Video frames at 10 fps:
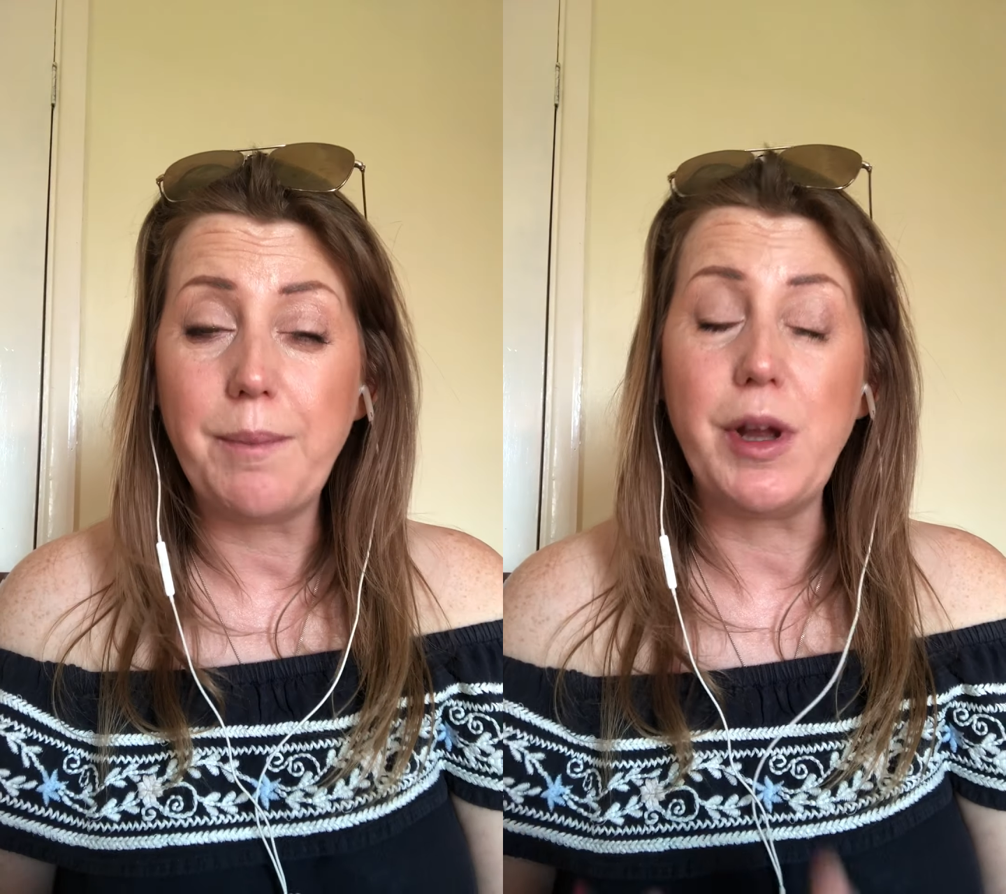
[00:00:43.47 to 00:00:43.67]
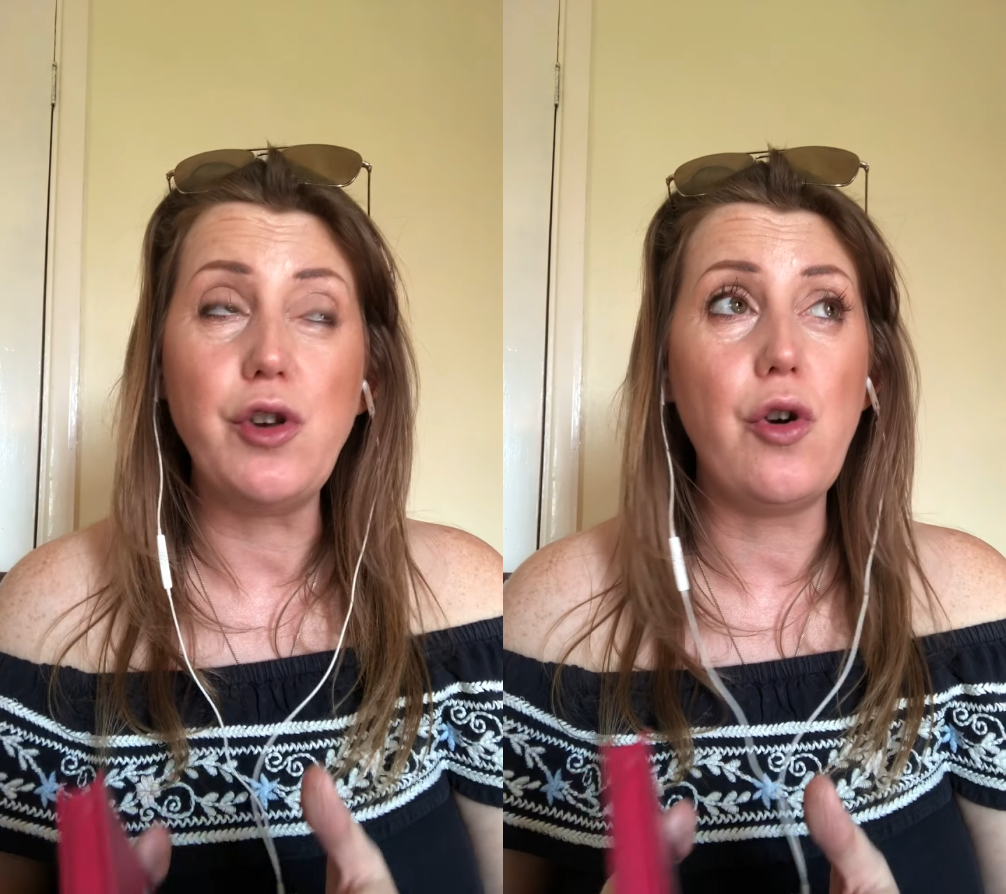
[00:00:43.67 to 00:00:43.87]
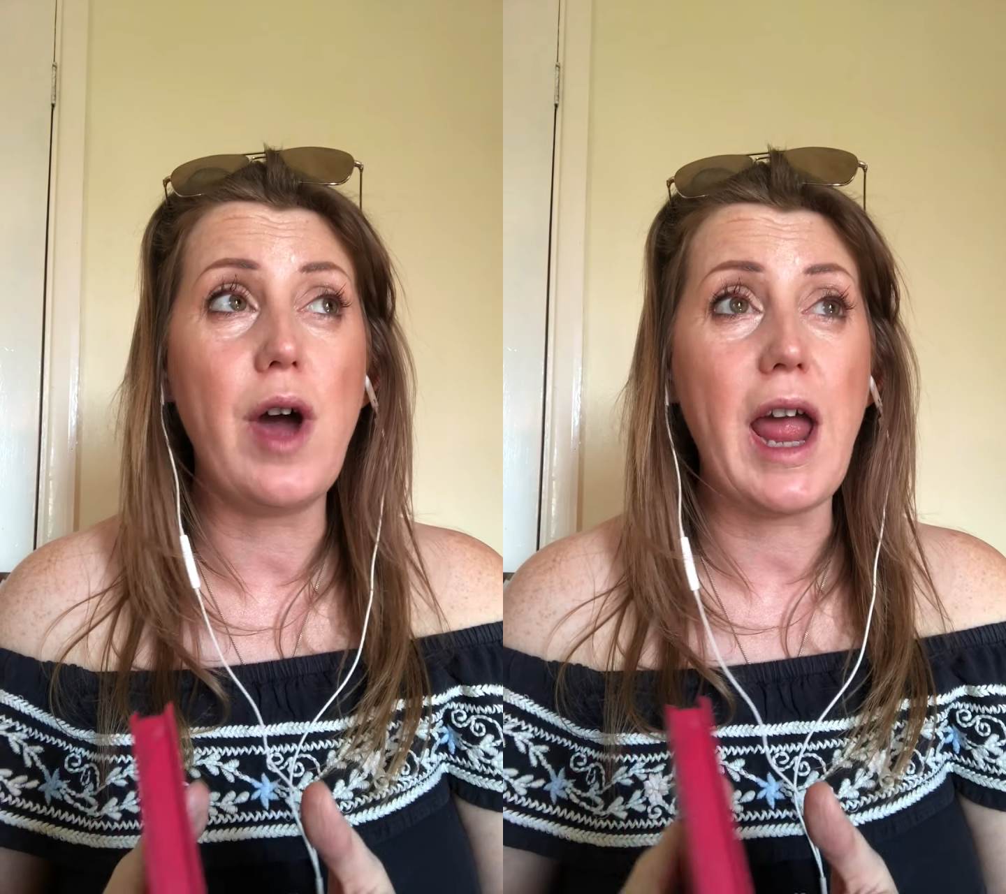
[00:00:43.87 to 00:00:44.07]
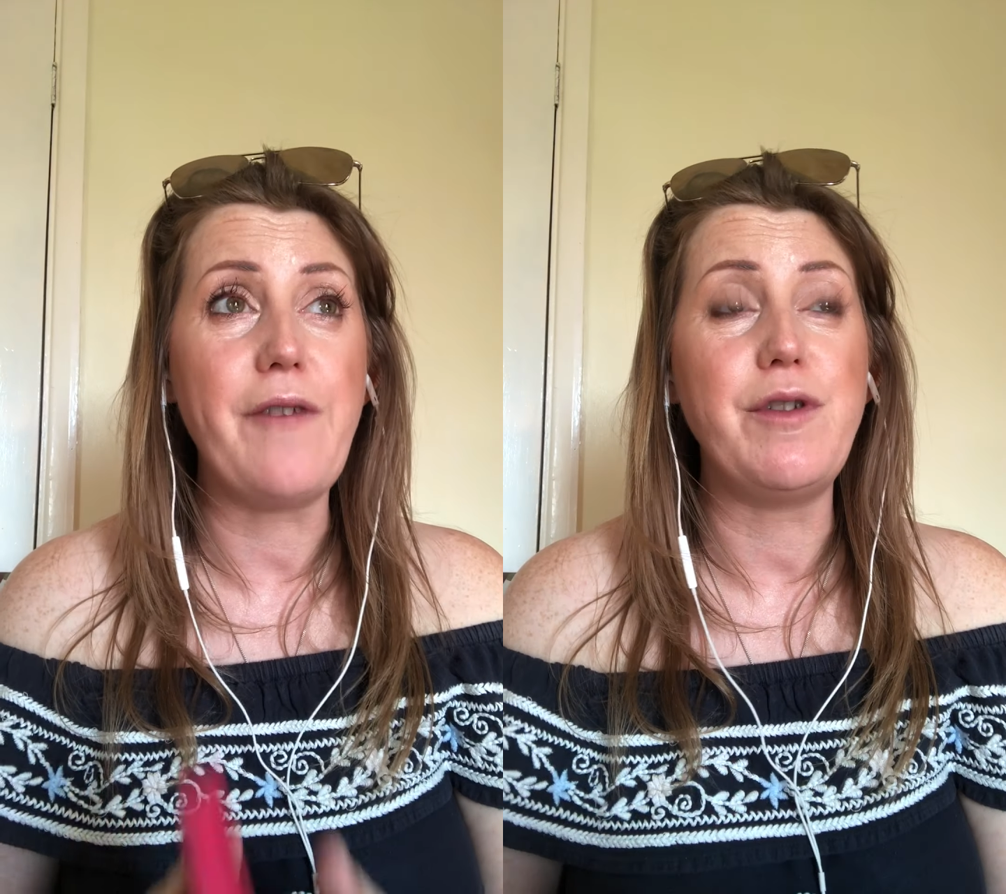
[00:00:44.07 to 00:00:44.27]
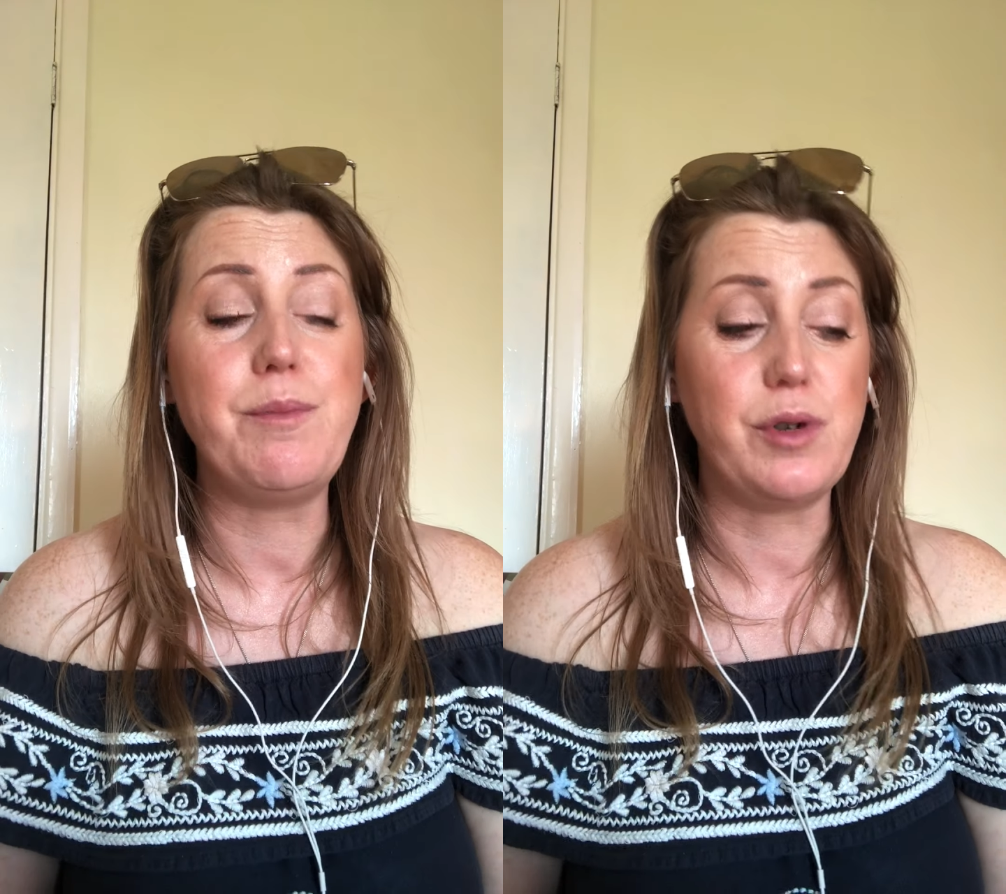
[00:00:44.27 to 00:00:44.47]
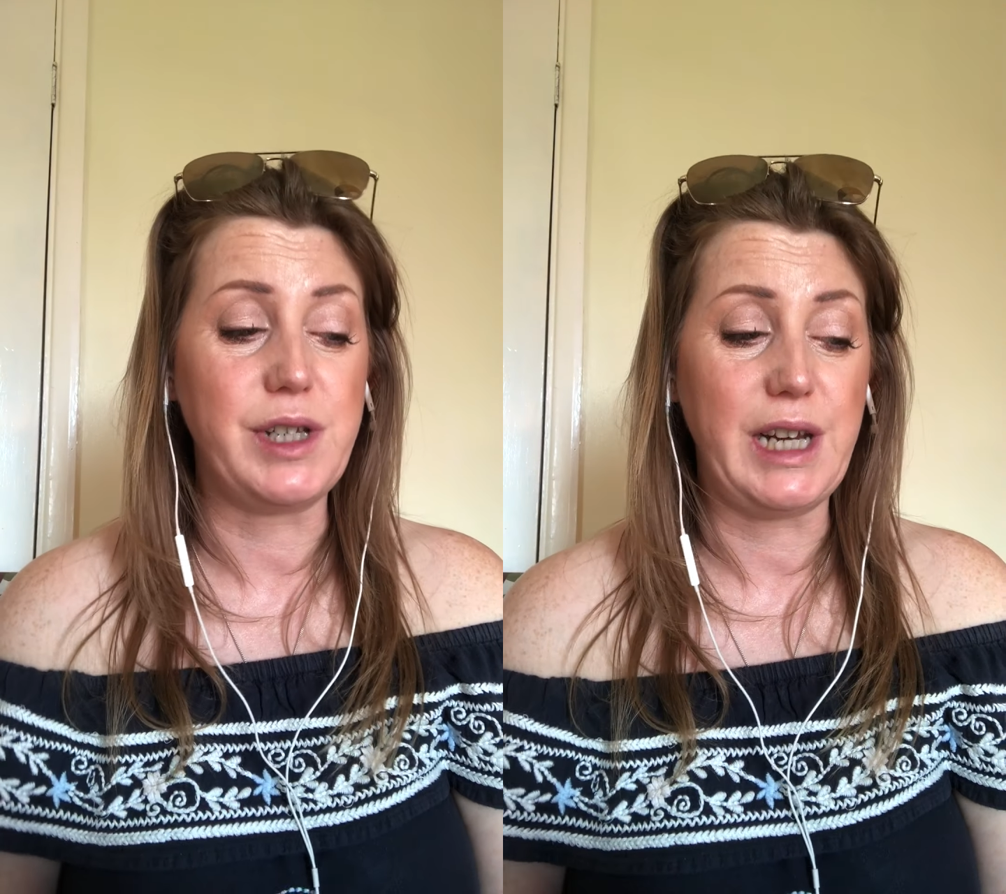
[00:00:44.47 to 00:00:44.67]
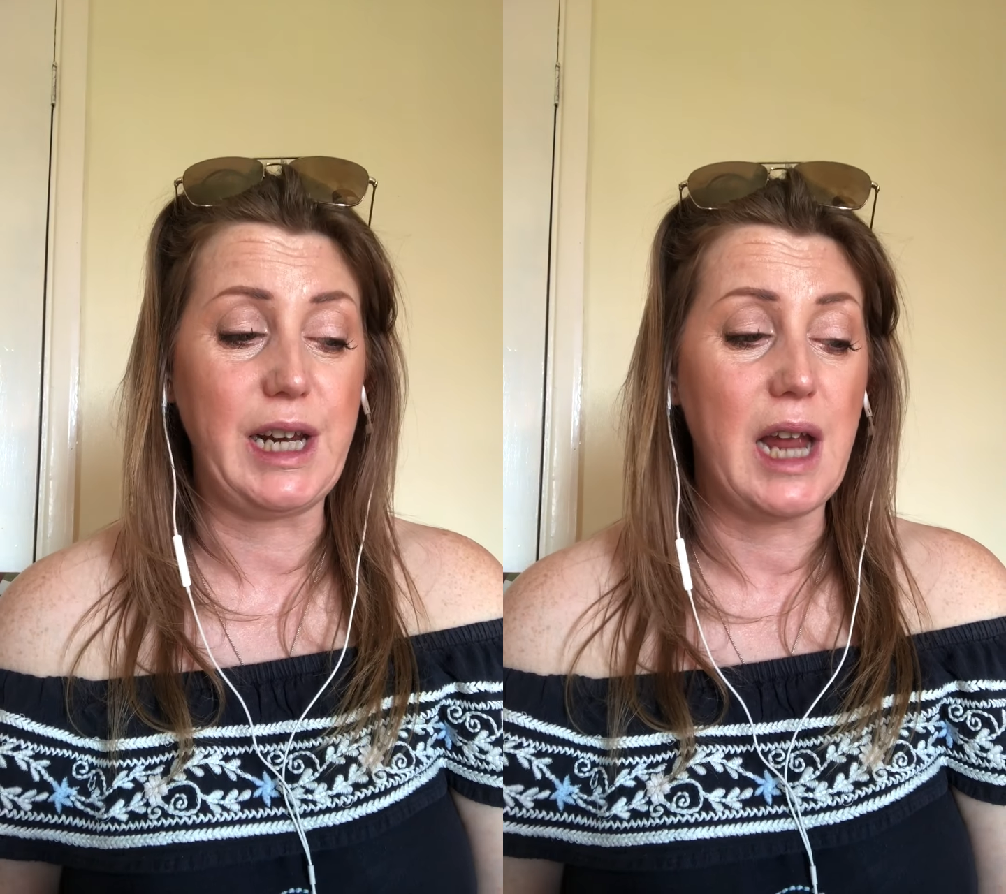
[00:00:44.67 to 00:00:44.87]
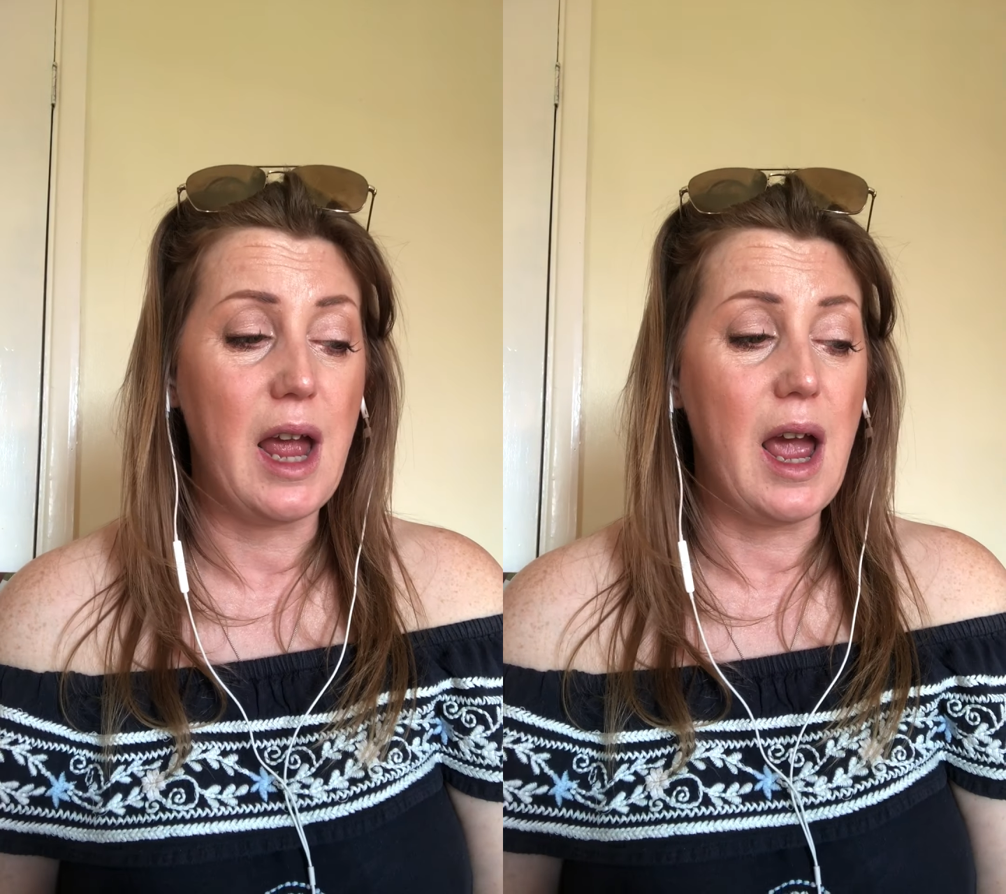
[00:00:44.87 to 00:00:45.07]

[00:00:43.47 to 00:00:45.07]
but not everybody